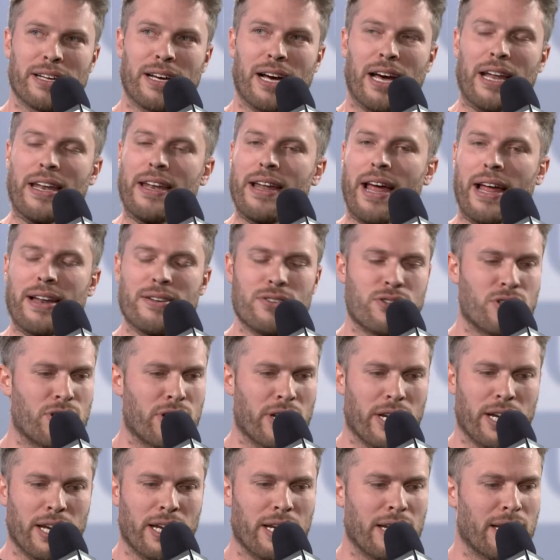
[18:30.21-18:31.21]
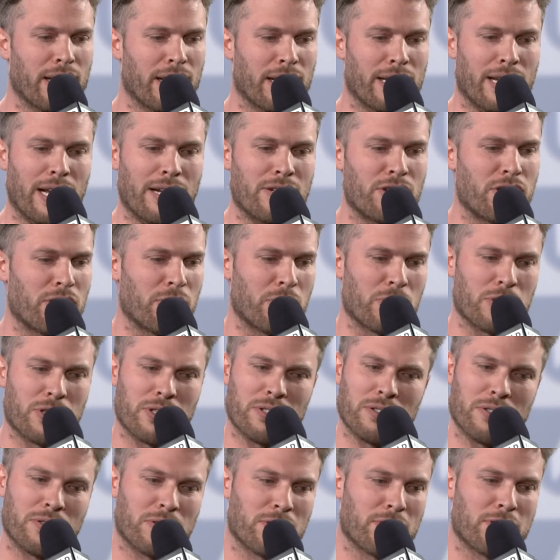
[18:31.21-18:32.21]
And then she
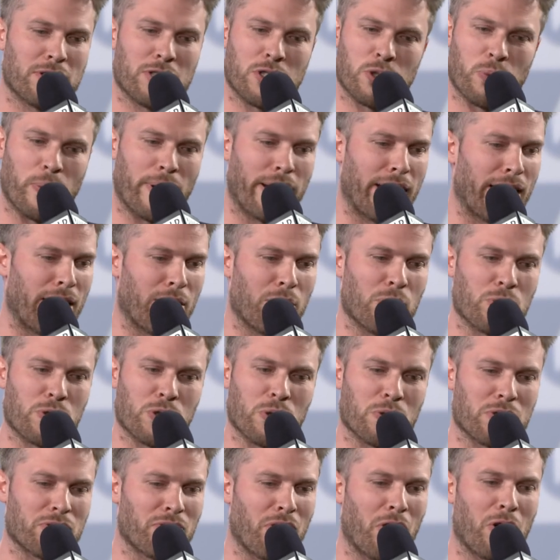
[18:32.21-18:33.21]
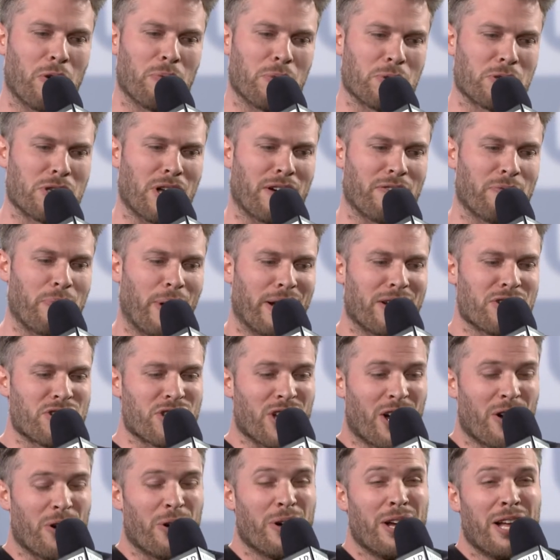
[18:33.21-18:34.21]
was tweeting all sorts of horrible stuff about the
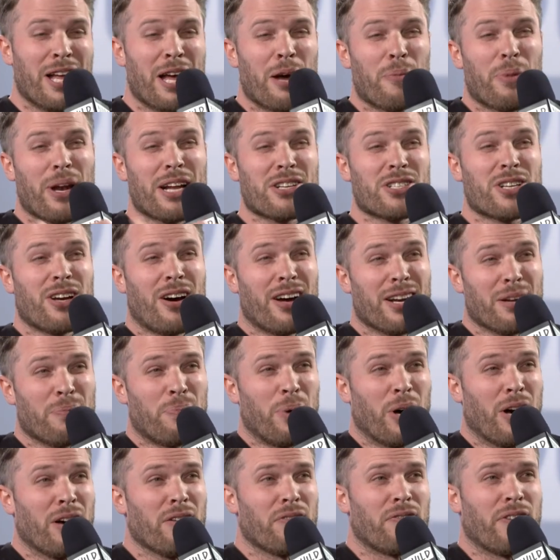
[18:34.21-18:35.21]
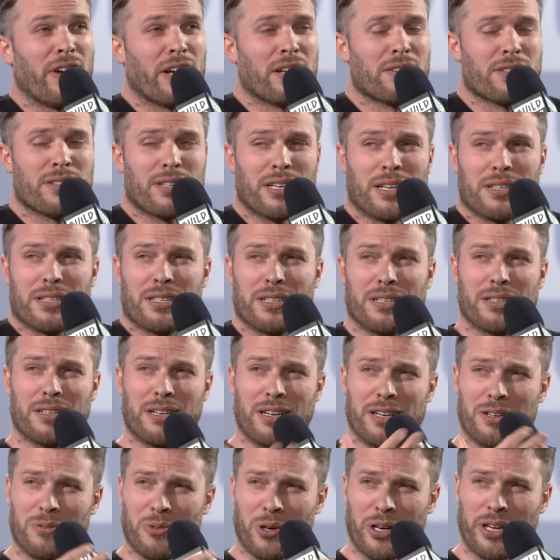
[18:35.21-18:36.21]
show. But that's kind of perfect. That's
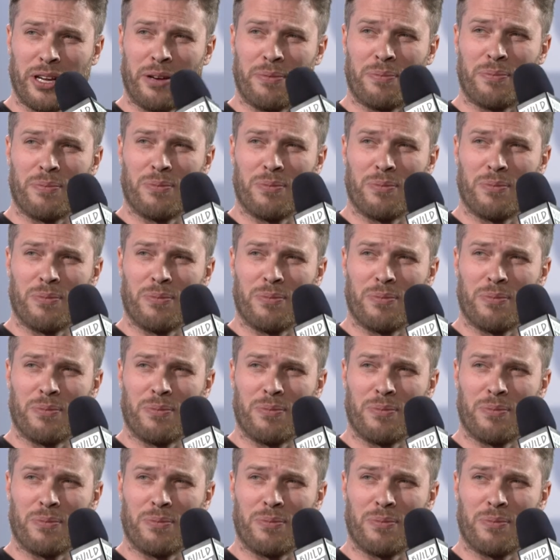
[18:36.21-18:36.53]
kind of what you...